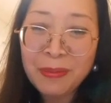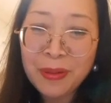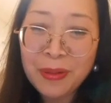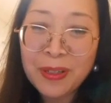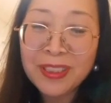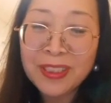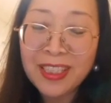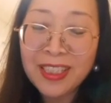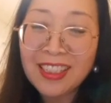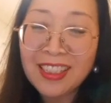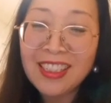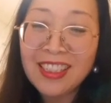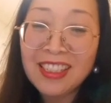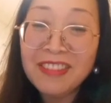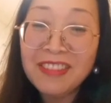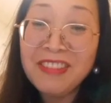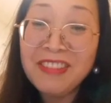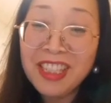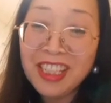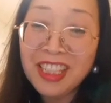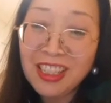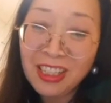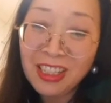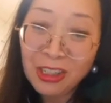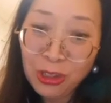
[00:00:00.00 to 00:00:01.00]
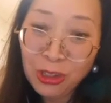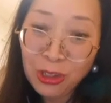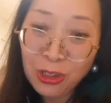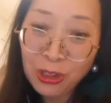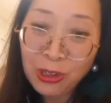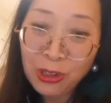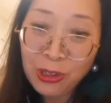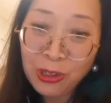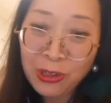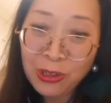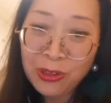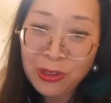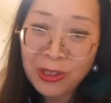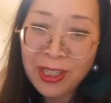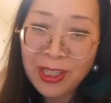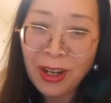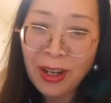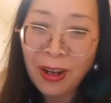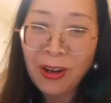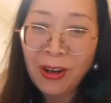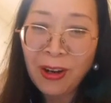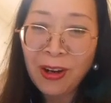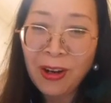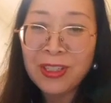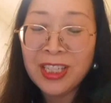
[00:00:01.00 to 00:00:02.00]
productivity issues,
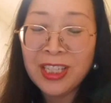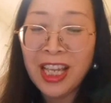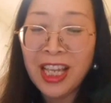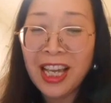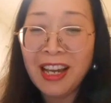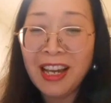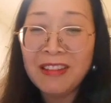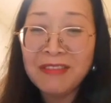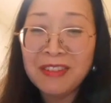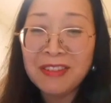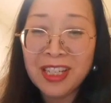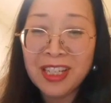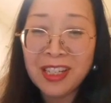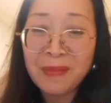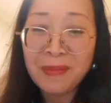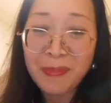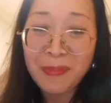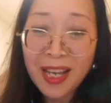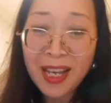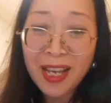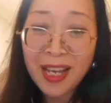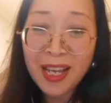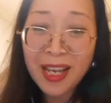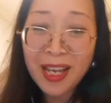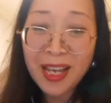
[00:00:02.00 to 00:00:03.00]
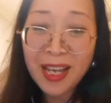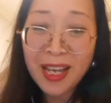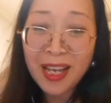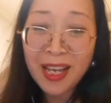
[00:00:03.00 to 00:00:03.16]
or they have a capacity.